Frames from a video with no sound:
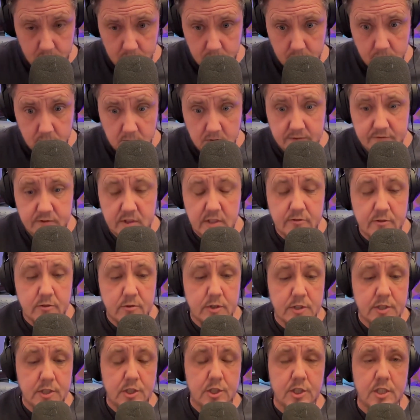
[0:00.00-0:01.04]
I've never
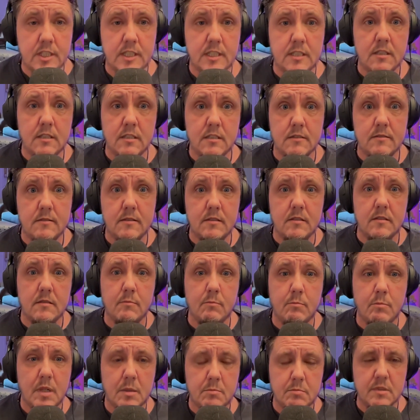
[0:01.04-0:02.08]
really shared
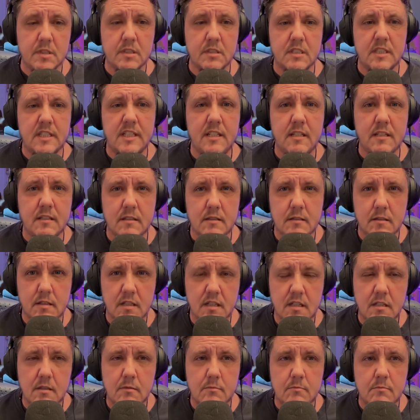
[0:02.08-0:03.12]
publicly.
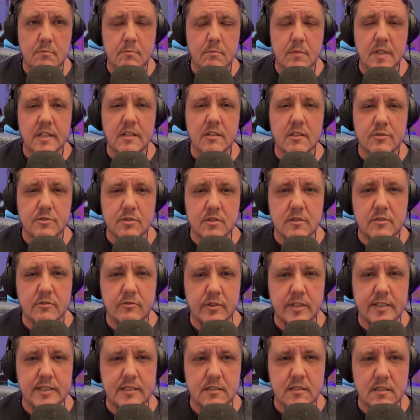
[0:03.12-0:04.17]
My closest
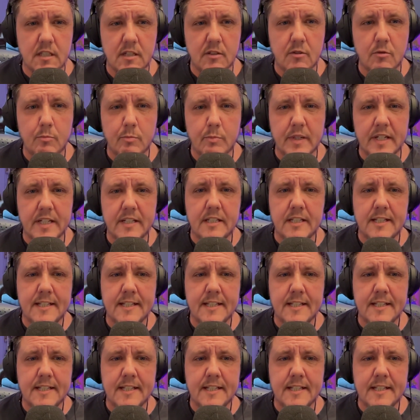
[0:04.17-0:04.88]
friends know. But